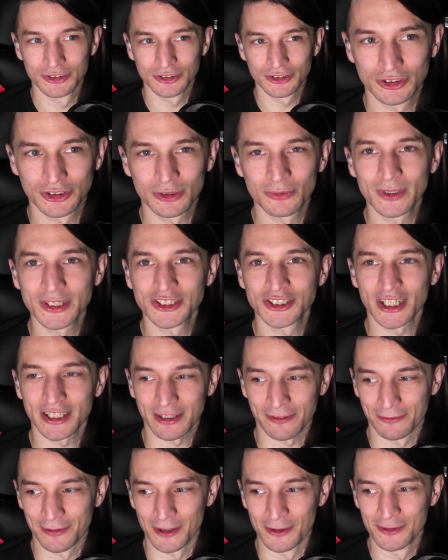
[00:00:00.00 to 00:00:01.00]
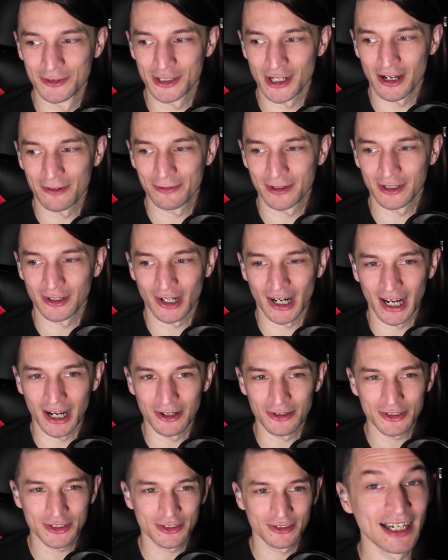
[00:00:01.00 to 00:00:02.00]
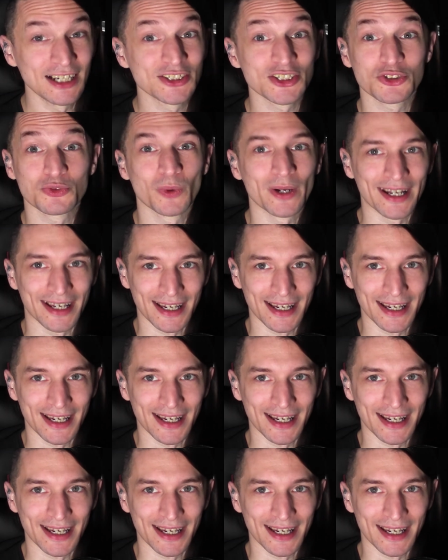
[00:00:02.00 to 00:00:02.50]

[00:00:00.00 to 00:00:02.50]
should we shut the phones off in our house? He just went